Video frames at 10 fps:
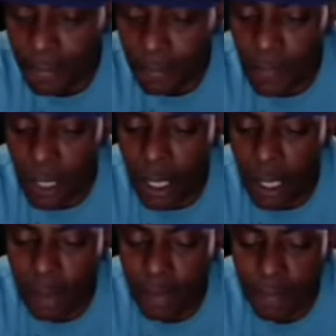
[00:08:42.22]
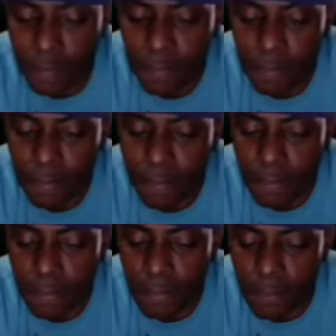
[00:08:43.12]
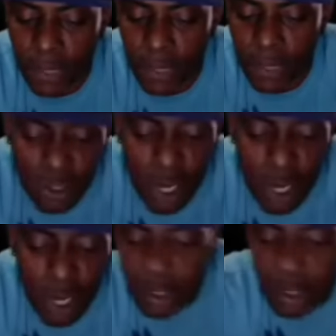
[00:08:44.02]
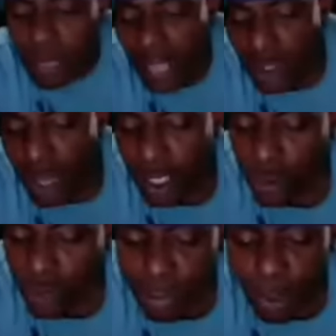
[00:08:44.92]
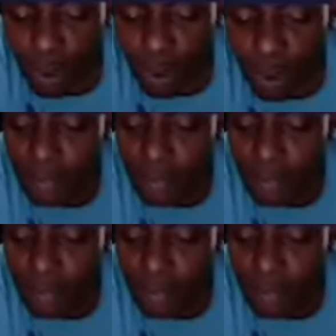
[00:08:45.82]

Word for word: and when I started when I started doing music.